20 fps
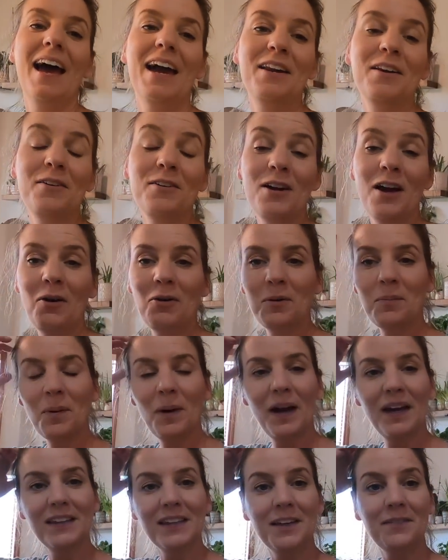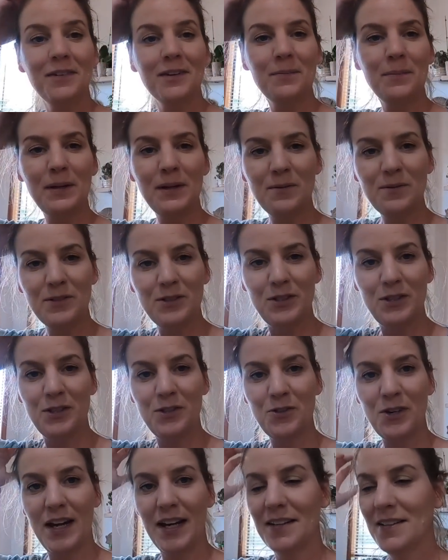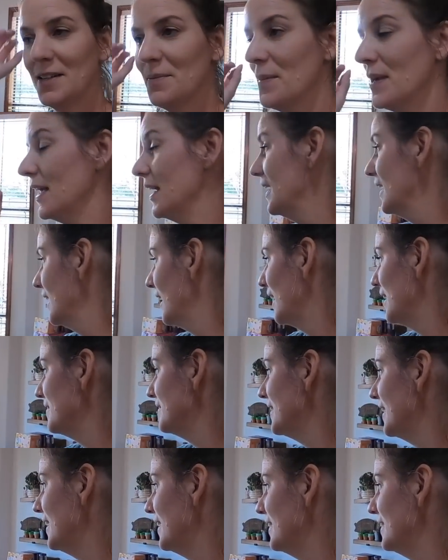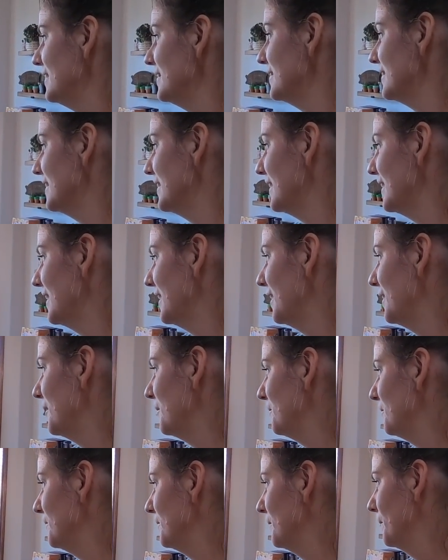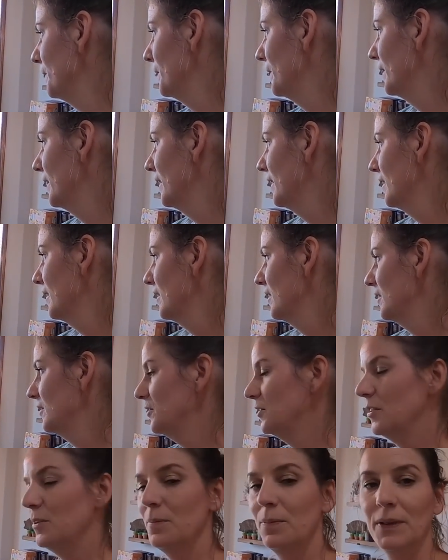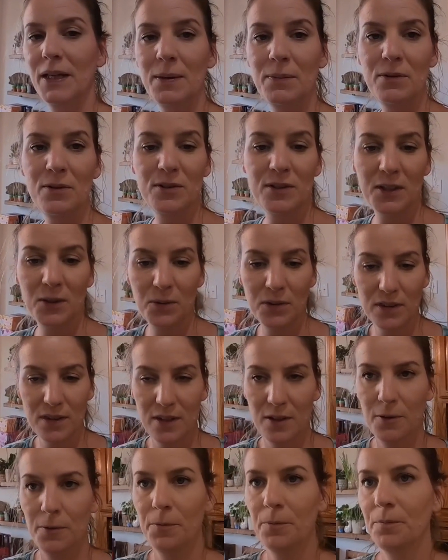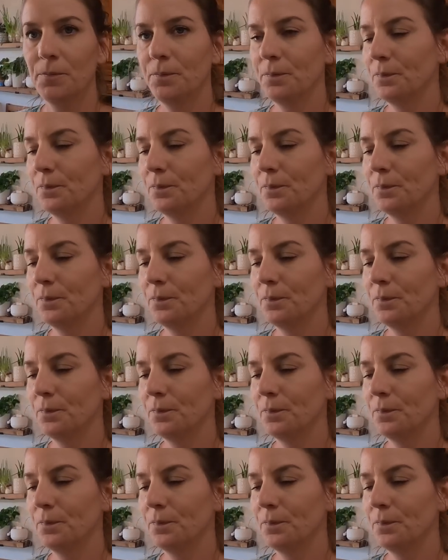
I know y'all would probably love it, but it was distracting me. Isaiah, he's gonna come do play music with you.